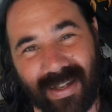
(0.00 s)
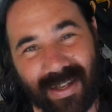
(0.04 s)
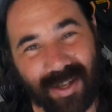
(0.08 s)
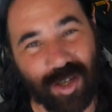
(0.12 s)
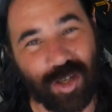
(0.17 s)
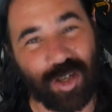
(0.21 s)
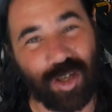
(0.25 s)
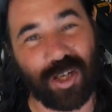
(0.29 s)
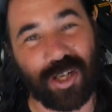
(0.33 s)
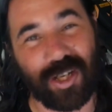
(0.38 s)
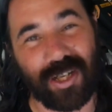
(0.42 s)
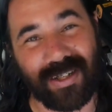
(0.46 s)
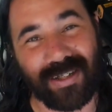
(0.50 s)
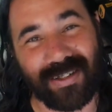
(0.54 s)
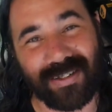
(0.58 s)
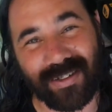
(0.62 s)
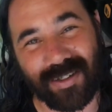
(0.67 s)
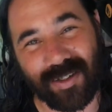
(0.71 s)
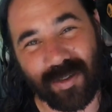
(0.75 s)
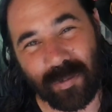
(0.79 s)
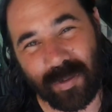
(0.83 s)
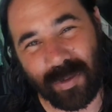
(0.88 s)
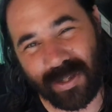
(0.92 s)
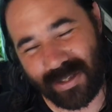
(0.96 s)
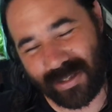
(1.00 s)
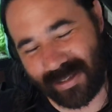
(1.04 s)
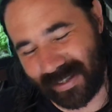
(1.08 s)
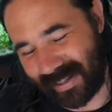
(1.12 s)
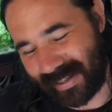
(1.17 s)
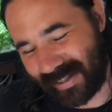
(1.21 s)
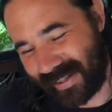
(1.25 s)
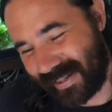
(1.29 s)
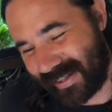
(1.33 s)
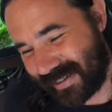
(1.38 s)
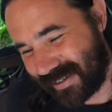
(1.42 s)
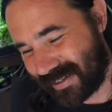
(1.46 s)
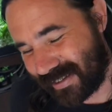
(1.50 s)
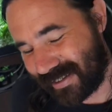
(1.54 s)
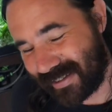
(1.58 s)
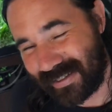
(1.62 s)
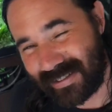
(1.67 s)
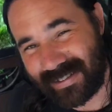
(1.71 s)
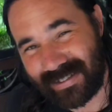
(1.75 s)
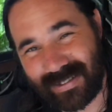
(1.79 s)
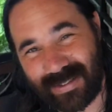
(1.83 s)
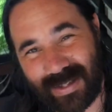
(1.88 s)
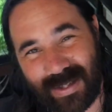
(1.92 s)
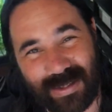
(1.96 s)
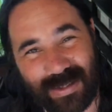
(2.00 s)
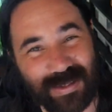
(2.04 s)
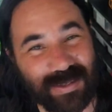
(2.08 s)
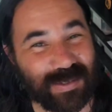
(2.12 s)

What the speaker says: cooking a little bit in the kitchen and such.